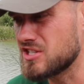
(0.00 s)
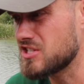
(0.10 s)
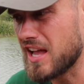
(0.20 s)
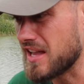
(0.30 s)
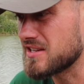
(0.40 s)

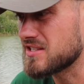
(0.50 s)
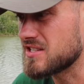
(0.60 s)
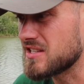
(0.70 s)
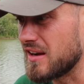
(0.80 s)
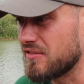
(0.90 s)
stinks, the
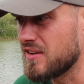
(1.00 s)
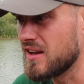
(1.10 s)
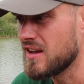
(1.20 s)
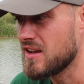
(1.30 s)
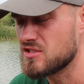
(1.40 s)
stuff.
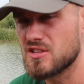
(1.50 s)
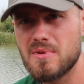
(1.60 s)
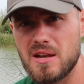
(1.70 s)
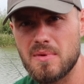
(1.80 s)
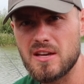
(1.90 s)
So the
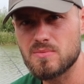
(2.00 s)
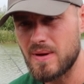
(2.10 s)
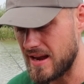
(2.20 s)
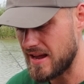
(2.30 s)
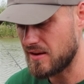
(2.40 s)
mini mix
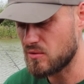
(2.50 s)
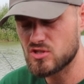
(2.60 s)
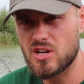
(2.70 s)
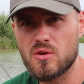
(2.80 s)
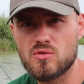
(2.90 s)
pellet, and
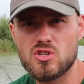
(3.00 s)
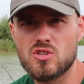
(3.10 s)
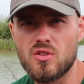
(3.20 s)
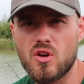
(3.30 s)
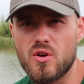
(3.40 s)
also just
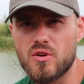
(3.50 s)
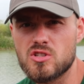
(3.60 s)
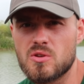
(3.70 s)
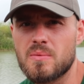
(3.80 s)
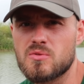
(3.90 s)
on the hook,
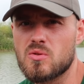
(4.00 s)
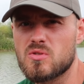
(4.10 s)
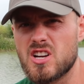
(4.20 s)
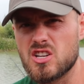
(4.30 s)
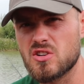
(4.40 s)
so I'm sort
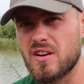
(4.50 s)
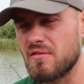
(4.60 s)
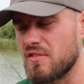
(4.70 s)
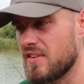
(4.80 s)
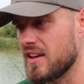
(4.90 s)
of touching on
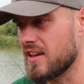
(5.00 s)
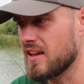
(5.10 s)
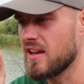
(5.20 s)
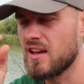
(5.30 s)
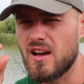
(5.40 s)
everything.
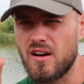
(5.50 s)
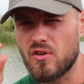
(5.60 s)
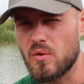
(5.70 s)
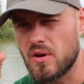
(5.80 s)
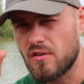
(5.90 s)
I've
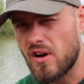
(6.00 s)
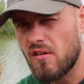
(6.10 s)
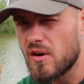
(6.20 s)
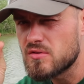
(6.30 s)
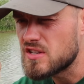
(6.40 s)
got one of
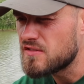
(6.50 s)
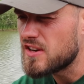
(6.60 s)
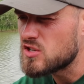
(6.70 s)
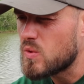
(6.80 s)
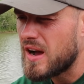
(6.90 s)
our OG
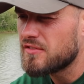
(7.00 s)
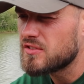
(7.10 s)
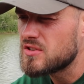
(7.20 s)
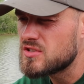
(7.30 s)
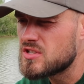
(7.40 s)
Fish
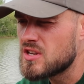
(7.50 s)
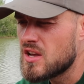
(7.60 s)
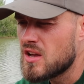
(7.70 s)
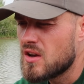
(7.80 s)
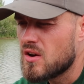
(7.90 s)
wafters
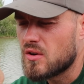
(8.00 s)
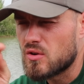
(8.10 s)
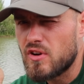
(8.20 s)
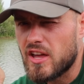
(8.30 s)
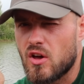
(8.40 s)
on a
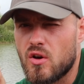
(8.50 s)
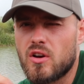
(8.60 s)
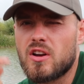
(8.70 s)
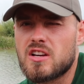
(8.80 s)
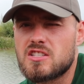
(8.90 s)
rigger
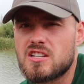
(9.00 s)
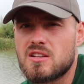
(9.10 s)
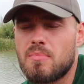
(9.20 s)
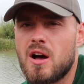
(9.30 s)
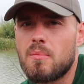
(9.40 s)
hook. Like I said, it's
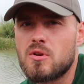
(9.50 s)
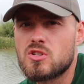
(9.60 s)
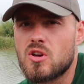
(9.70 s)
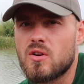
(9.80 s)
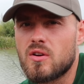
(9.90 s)
a
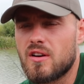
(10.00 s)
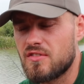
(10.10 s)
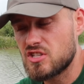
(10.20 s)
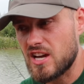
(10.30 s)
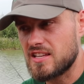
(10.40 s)
barbless hook. I've
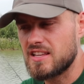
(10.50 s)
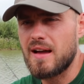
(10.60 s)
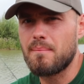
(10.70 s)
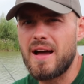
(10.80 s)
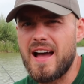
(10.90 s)
injected
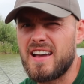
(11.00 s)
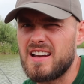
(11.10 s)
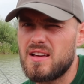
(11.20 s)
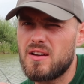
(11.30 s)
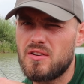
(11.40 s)
that bag
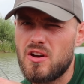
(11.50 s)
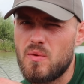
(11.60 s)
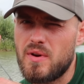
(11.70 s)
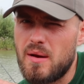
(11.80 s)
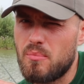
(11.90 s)
in it. I know
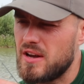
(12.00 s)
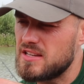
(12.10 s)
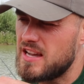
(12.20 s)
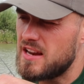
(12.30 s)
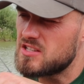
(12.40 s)
when that
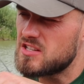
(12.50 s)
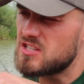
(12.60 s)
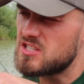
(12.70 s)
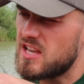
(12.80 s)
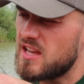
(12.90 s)
breaks down, it's going to
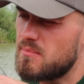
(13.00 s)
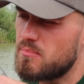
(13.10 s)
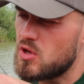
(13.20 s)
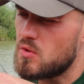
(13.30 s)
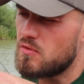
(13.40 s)
sit
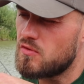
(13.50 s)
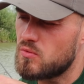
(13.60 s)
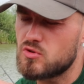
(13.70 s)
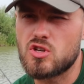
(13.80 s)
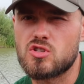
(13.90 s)
beautiful
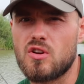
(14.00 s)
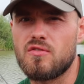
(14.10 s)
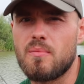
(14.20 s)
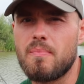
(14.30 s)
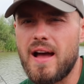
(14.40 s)
just
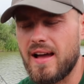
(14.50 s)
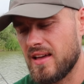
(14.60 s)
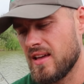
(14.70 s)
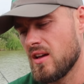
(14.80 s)
off the back